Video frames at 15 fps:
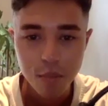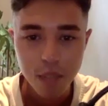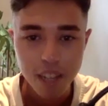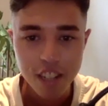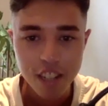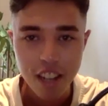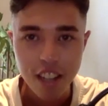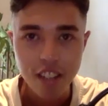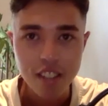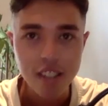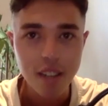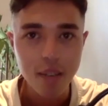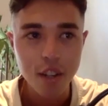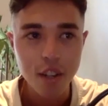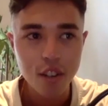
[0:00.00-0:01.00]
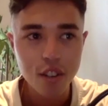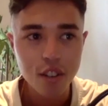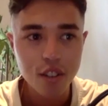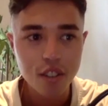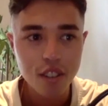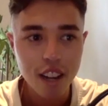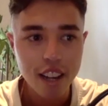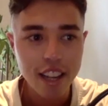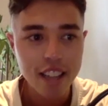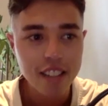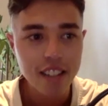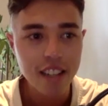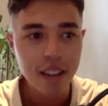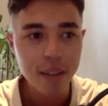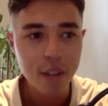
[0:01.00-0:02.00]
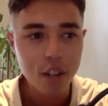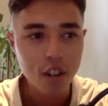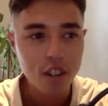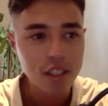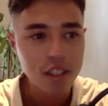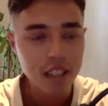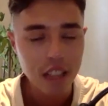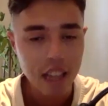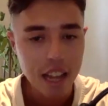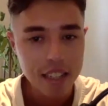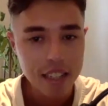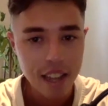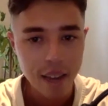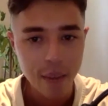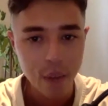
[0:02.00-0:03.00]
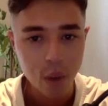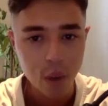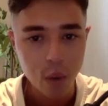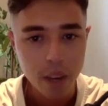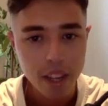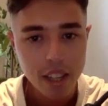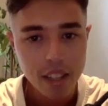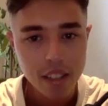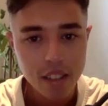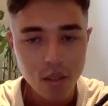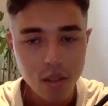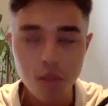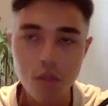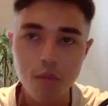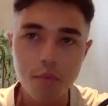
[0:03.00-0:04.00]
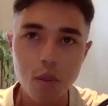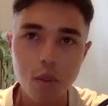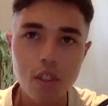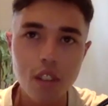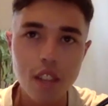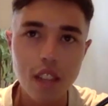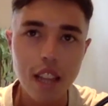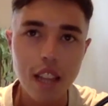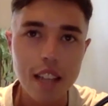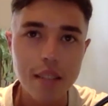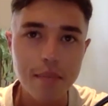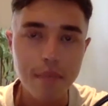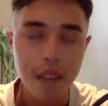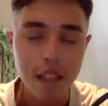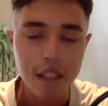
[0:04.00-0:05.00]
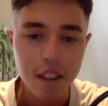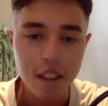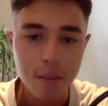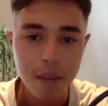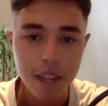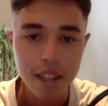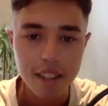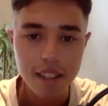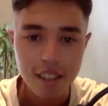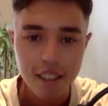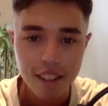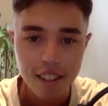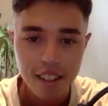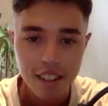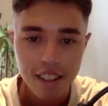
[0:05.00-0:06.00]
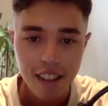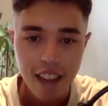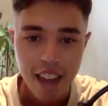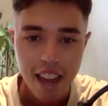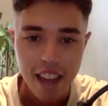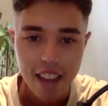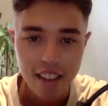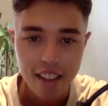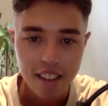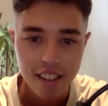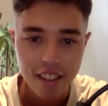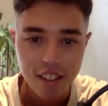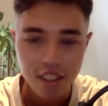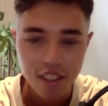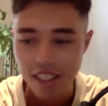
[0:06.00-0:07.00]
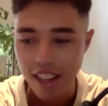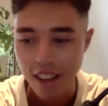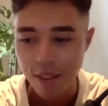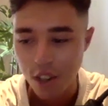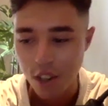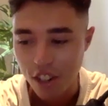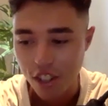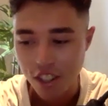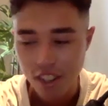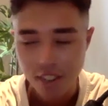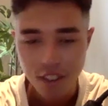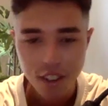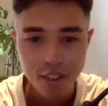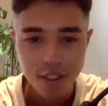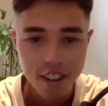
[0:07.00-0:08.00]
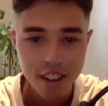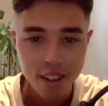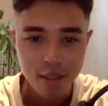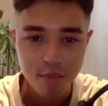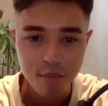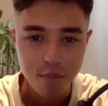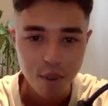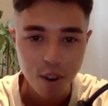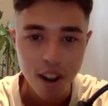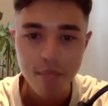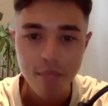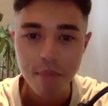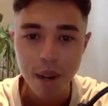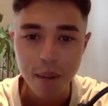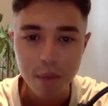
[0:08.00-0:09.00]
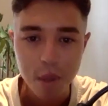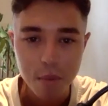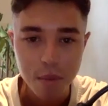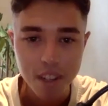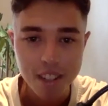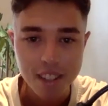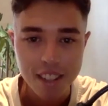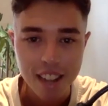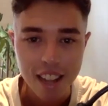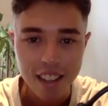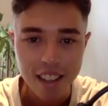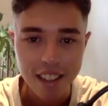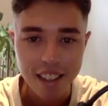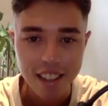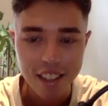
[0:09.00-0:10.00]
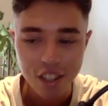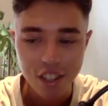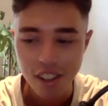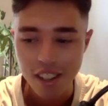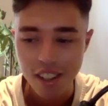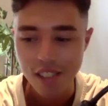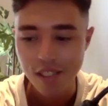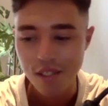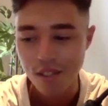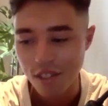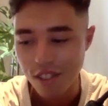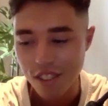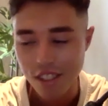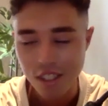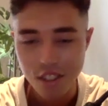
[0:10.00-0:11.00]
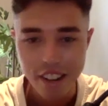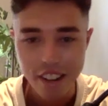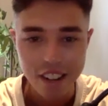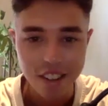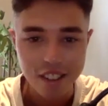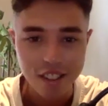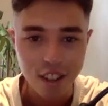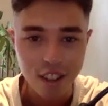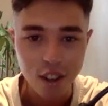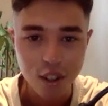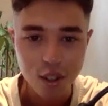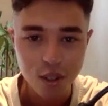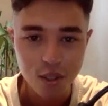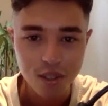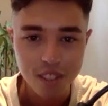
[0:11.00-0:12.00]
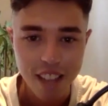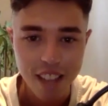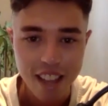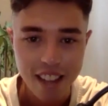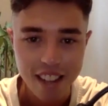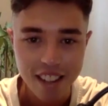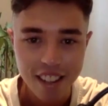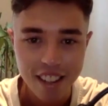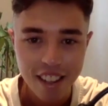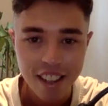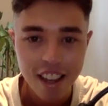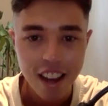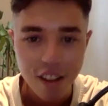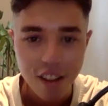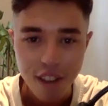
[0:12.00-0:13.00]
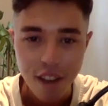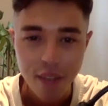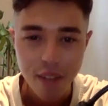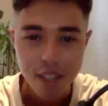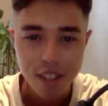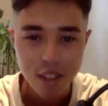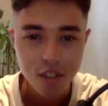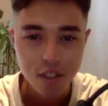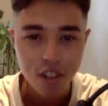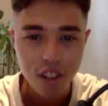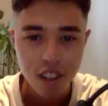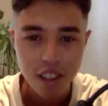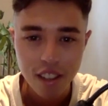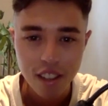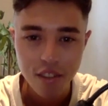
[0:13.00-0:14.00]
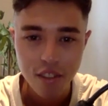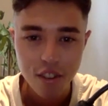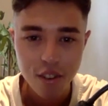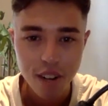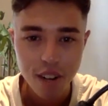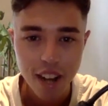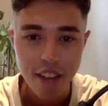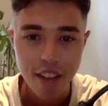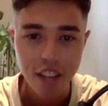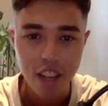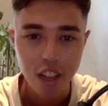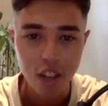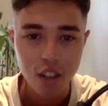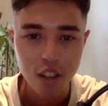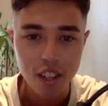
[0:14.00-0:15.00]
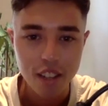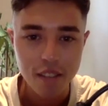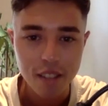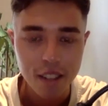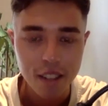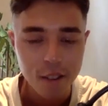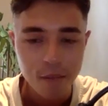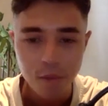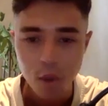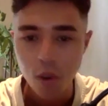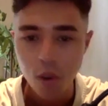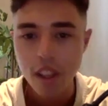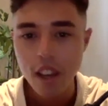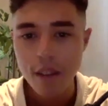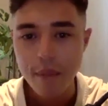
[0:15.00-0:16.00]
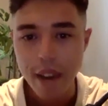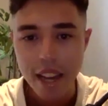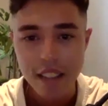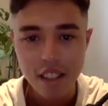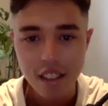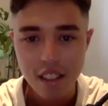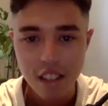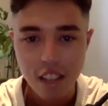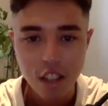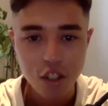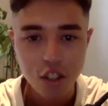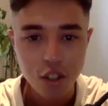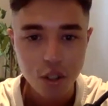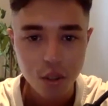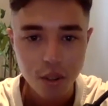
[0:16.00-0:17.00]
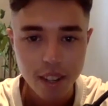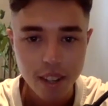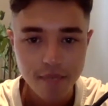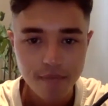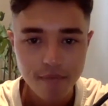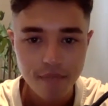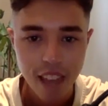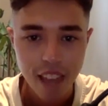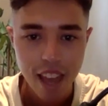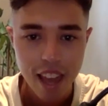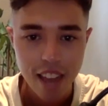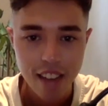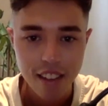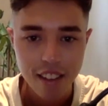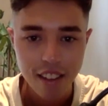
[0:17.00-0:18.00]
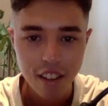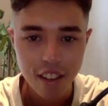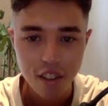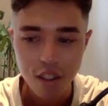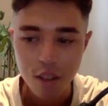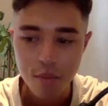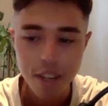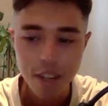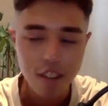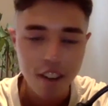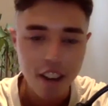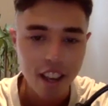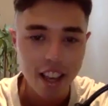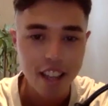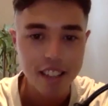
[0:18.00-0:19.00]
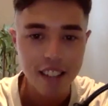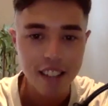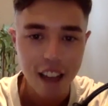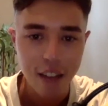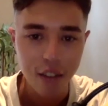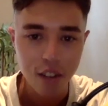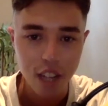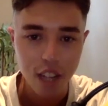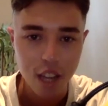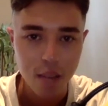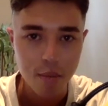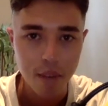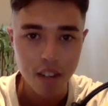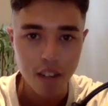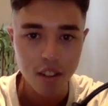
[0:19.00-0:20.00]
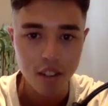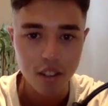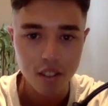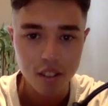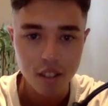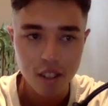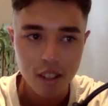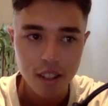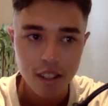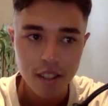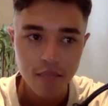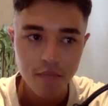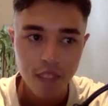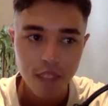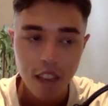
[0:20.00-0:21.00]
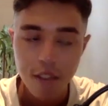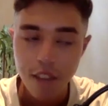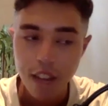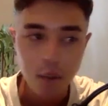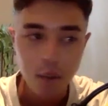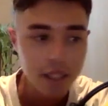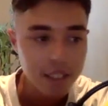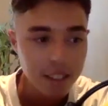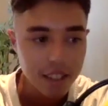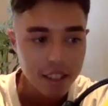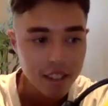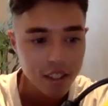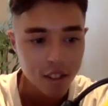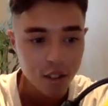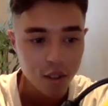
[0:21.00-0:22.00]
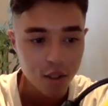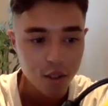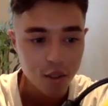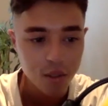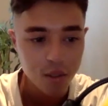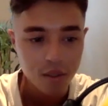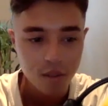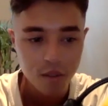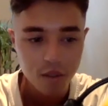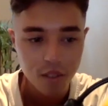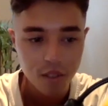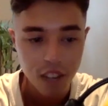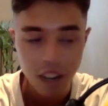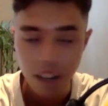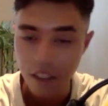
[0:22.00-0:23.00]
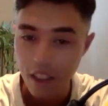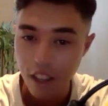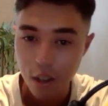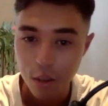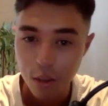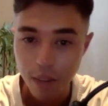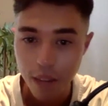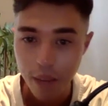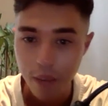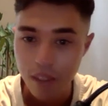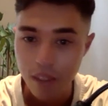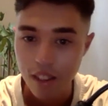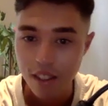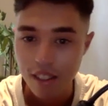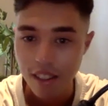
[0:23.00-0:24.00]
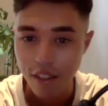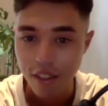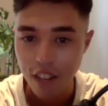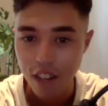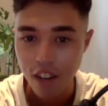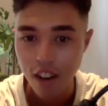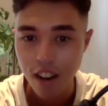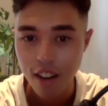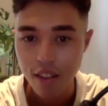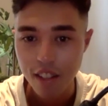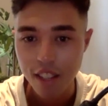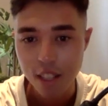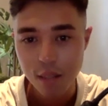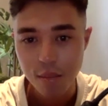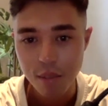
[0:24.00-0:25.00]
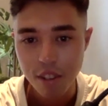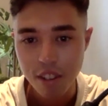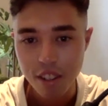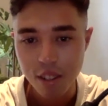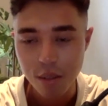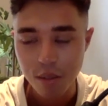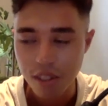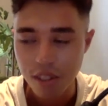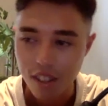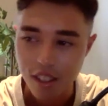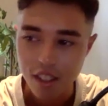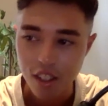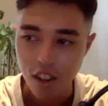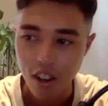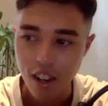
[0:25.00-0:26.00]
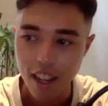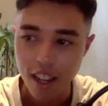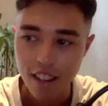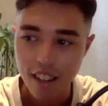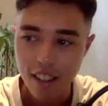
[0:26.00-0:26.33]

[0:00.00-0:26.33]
pleasure. You're someone who I guess I come across in the last couple of weeks, or more so the last month and a bit. And as soon as I come across you, you've got a very bright and bubbly personality that shines through the screen on socials. And I found myself scrolling through and having a look at all the amazing things you're doing. And I thought you'd be a great guest to have on here because if anyone's listened to, I think you'll be episode 79 of The Experience, which is exciting.